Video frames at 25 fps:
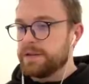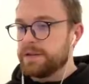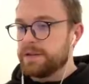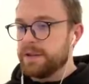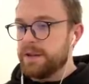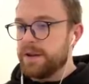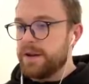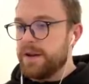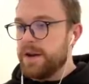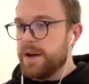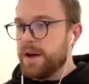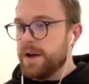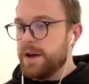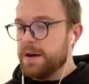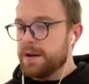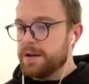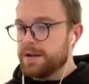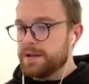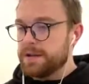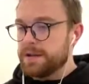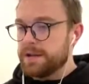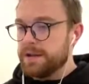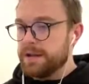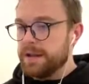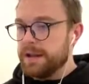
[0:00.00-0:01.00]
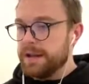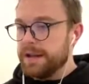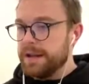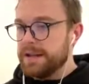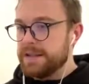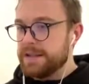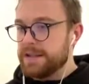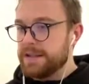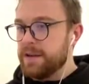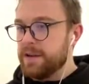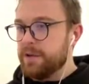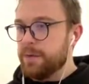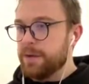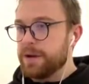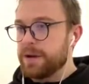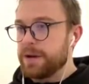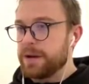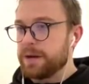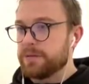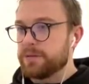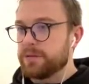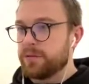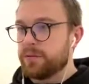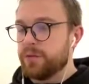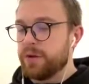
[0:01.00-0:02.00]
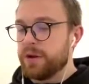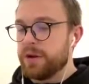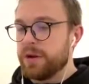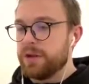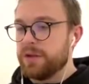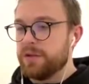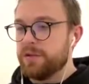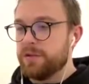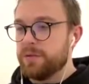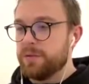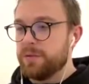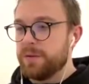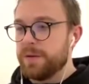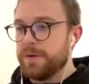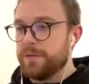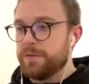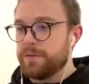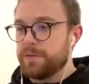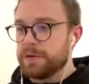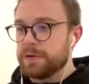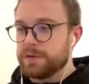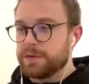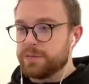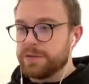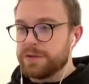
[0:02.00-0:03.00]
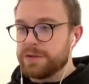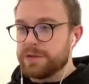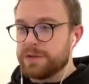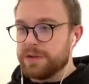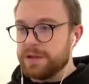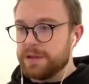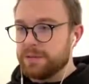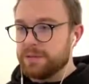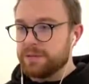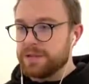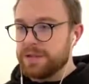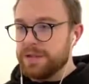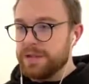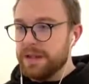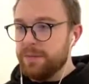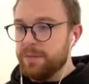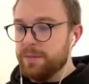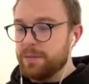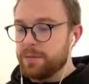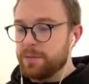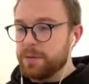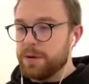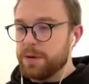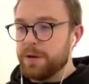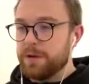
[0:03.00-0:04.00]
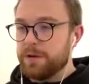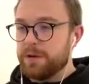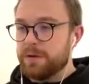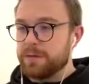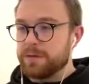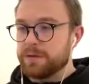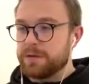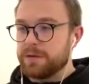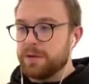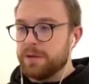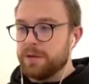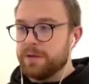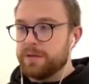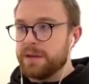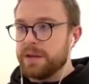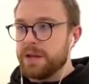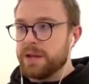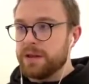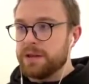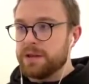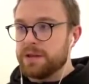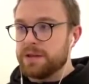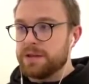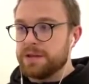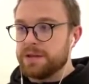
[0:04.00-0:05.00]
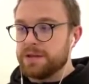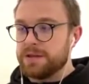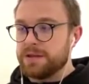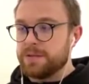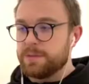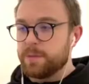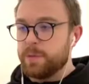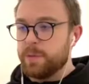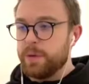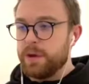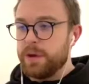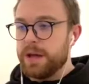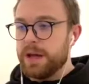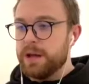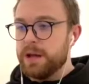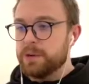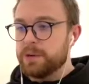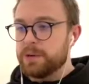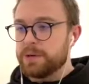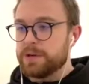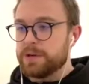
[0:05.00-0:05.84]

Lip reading: not lazy when it comes to bringing new reinforcement to Helm's Deep. We almost could have done this without